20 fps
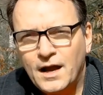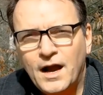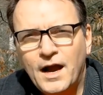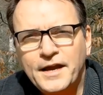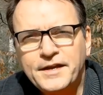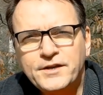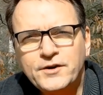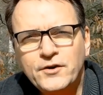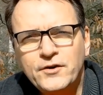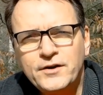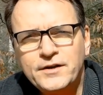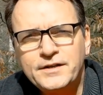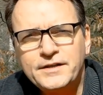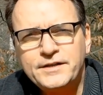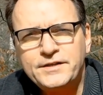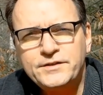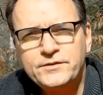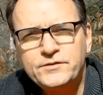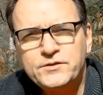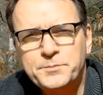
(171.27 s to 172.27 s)
I
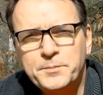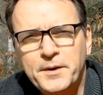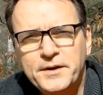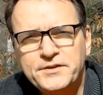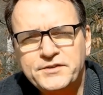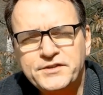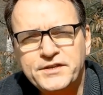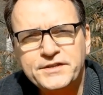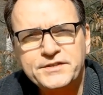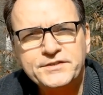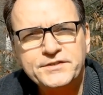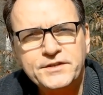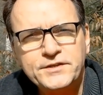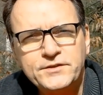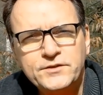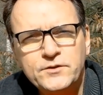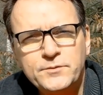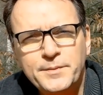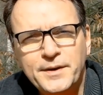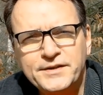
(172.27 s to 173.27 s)
currently do spreadsheets to
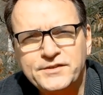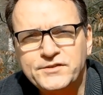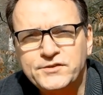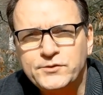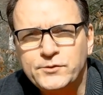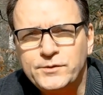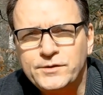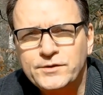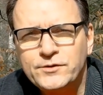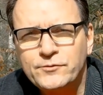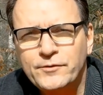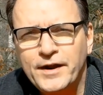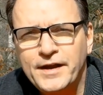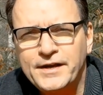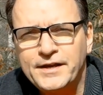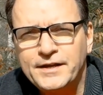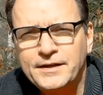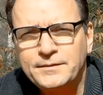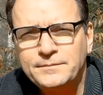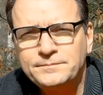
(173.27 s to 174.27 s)
do my student
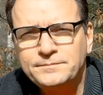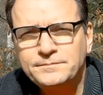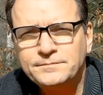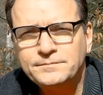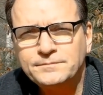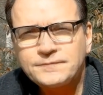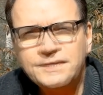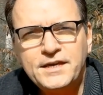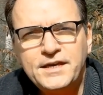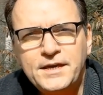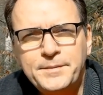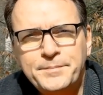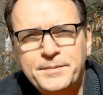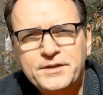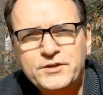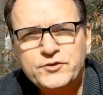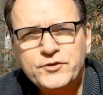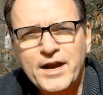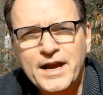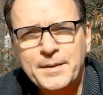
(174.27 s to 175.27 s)
grading, keep
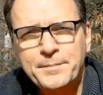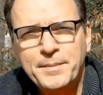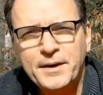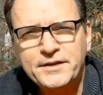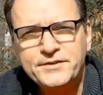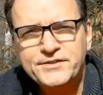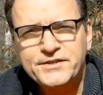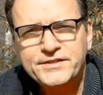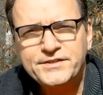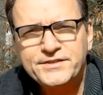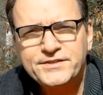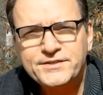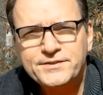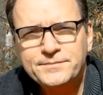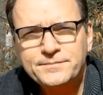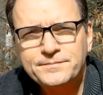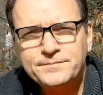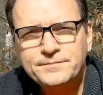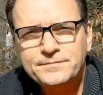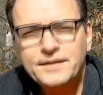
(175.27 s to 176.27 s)
and track
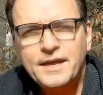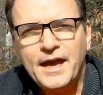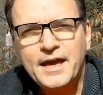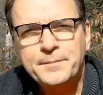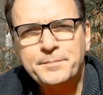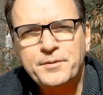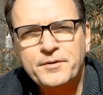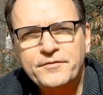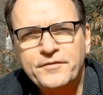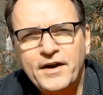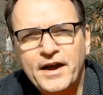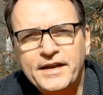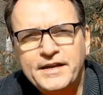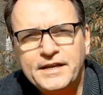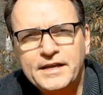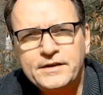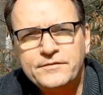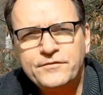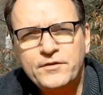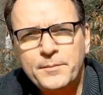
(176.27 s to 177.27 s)
budgets, and
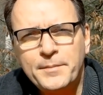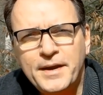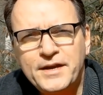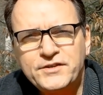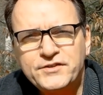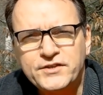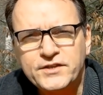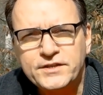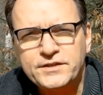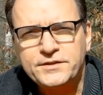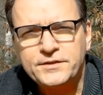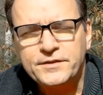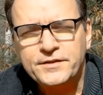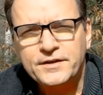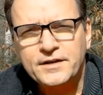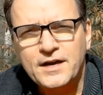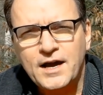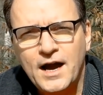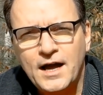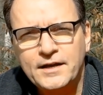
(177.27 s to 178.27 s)
provide information to
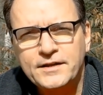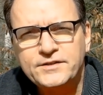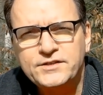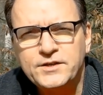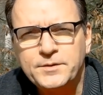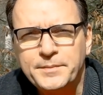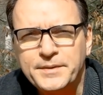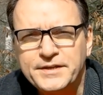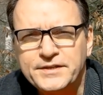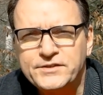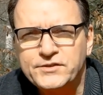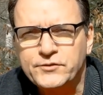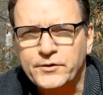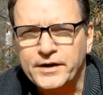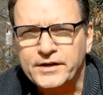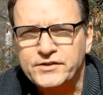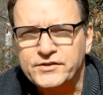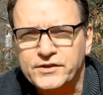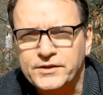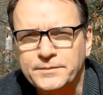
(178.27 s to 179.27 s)
the college
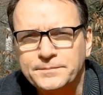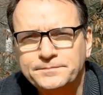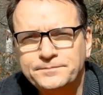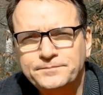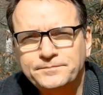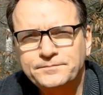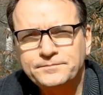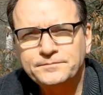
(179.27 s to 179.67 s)
administration.